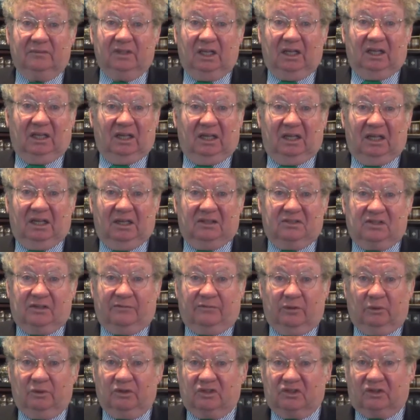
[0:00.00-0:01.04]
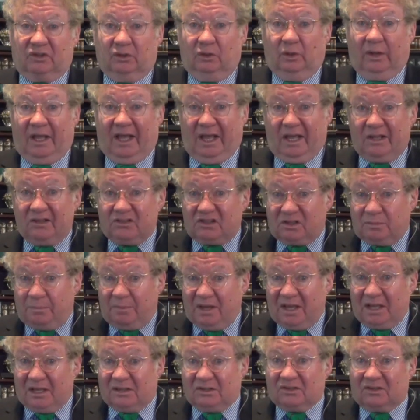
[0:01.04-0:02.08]
as if it was through his
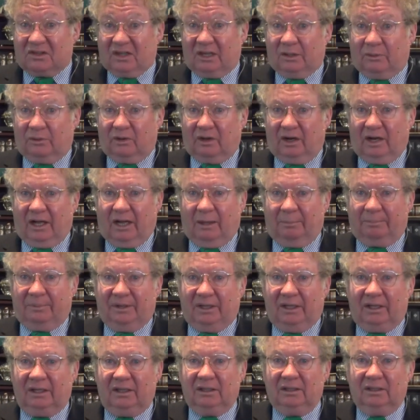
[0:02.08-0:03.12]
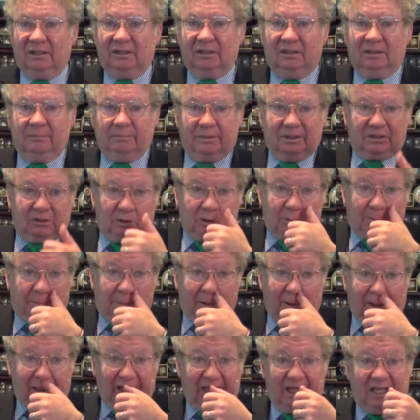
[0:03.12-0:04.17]
means they were happy, but to
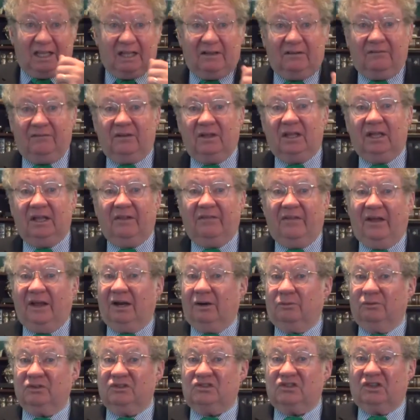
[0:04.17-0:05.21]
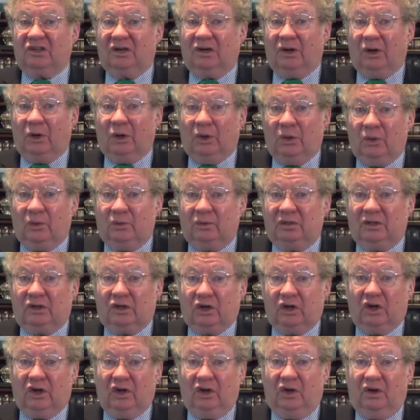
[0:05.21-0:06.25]
believe that it was their own
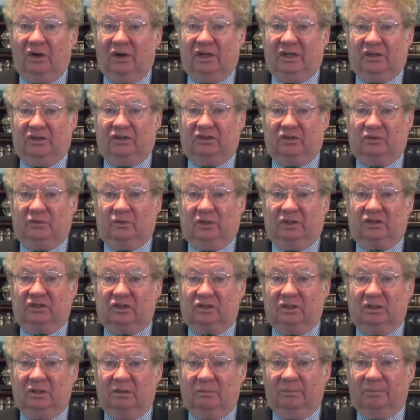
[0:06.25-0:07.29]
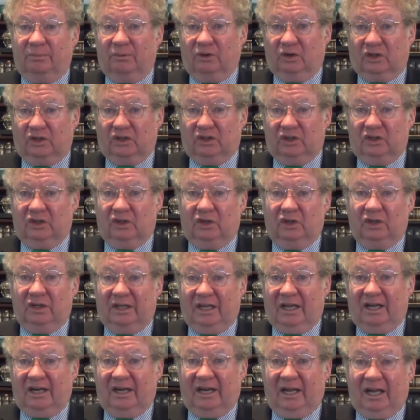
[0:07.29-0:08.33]
courage which procured
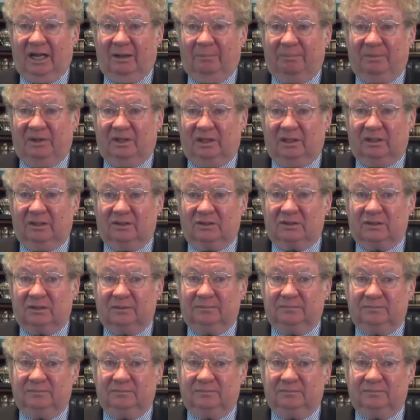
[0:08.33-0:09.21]
that happiness.